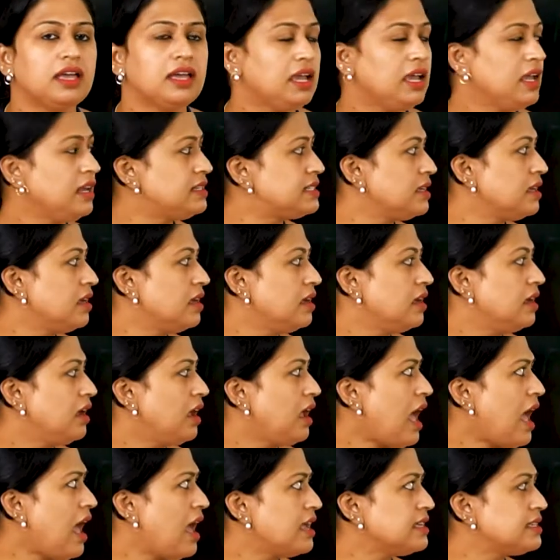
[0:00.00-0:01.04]
it
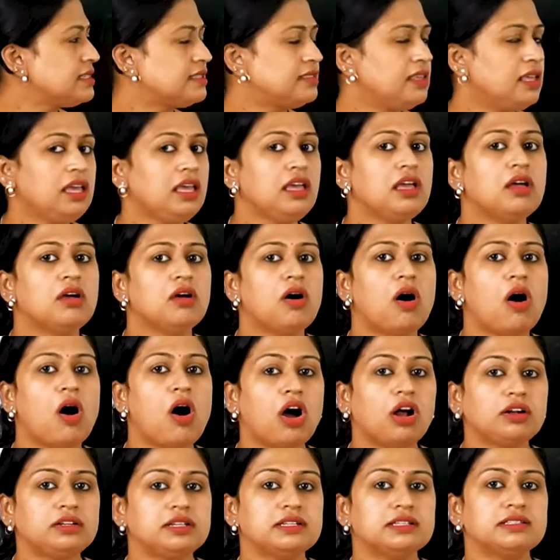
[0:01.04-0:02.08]
has the
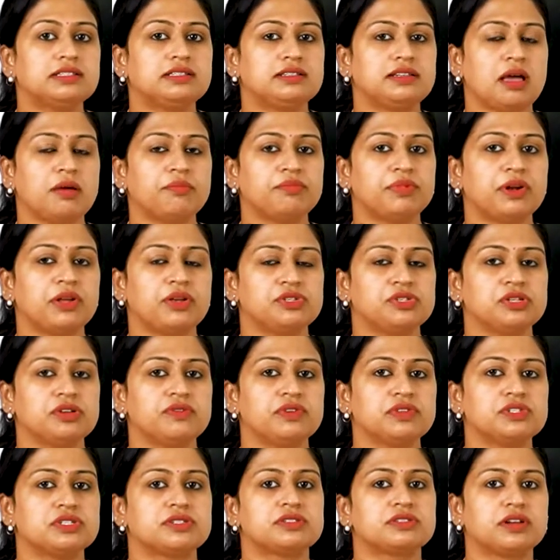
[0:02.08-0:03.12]
hottest temperature
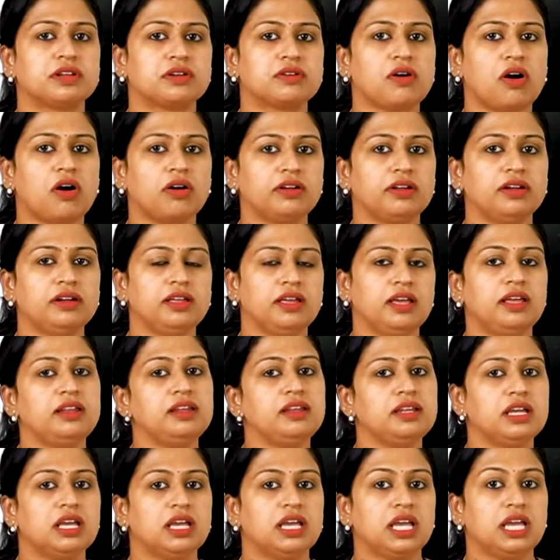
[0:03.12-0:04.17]
which is recorded
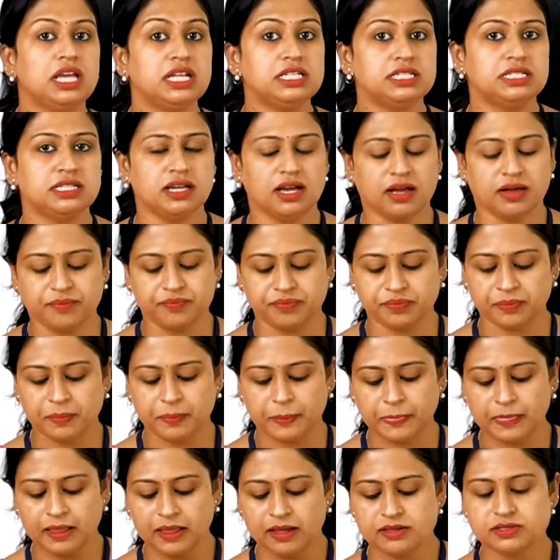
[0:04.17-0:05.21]
in India.
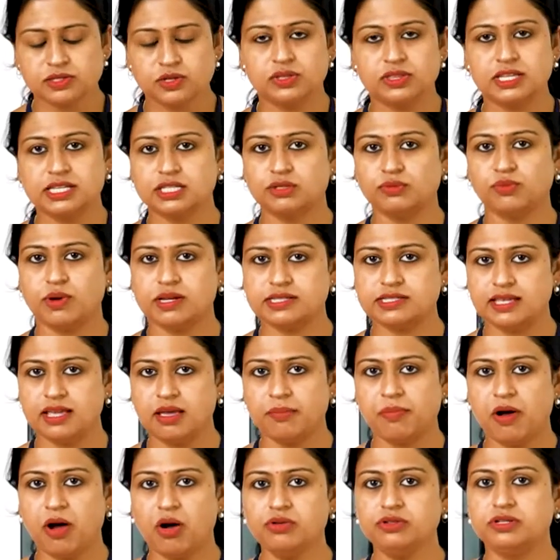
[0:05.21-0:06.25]
So this was
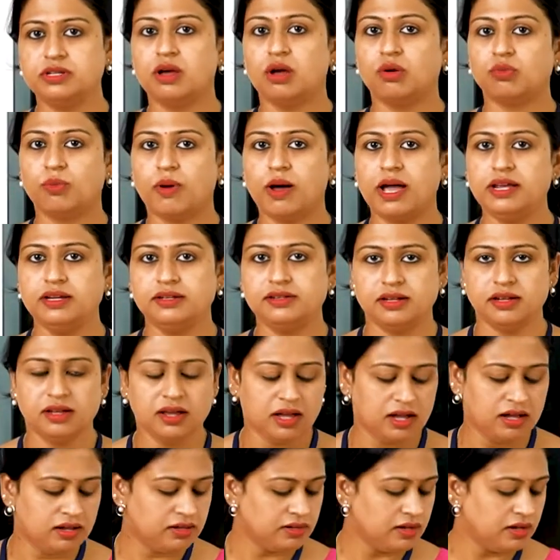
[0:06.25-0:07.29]
about White
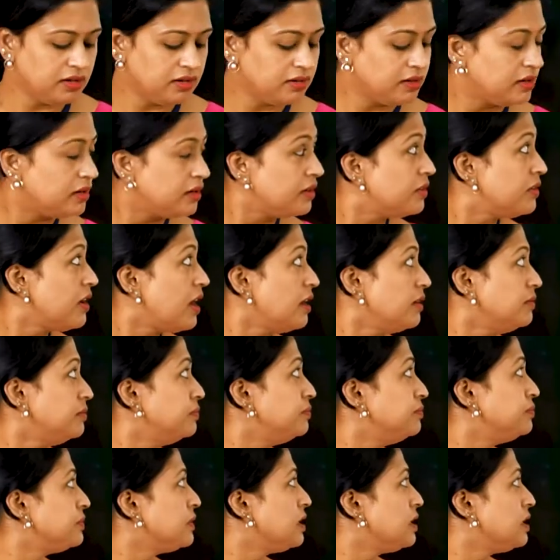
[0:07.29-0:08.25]
Run.